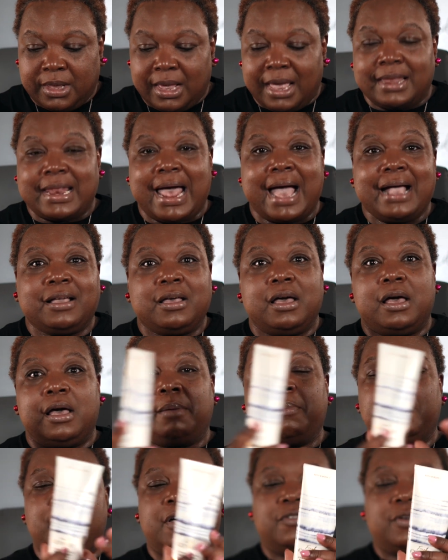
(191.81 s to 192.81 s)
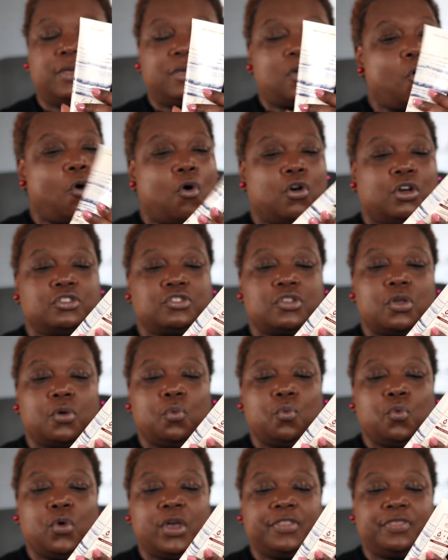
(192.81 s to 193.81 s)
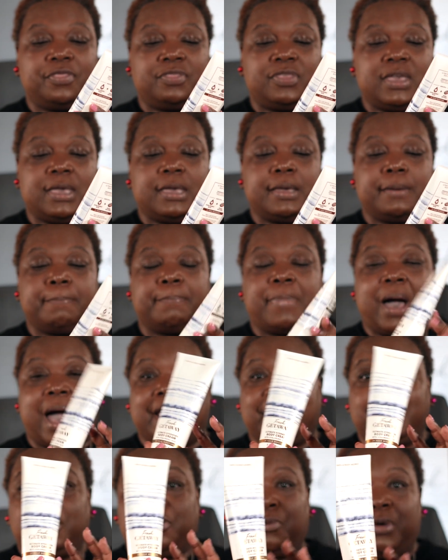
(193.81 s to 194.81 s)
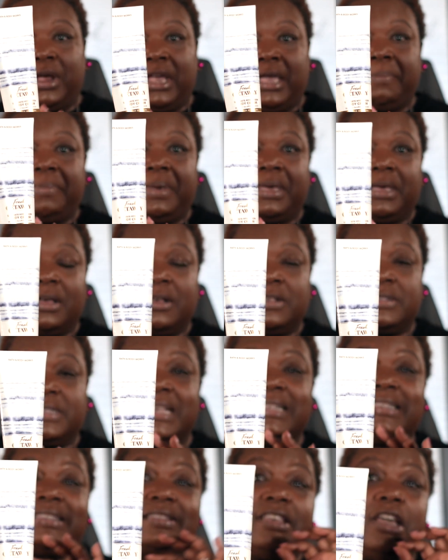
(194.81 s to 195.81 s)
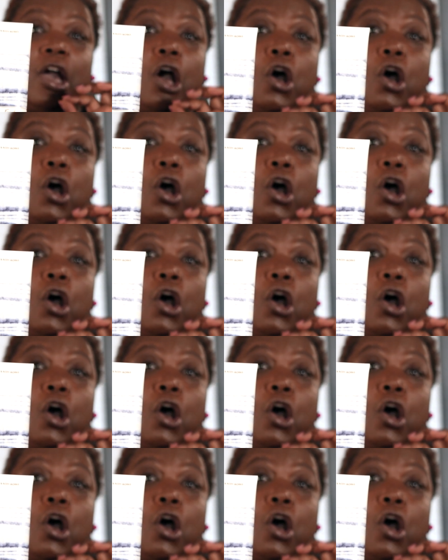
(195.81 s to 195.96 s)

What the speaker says: And I come, of course, with the body cream because it's the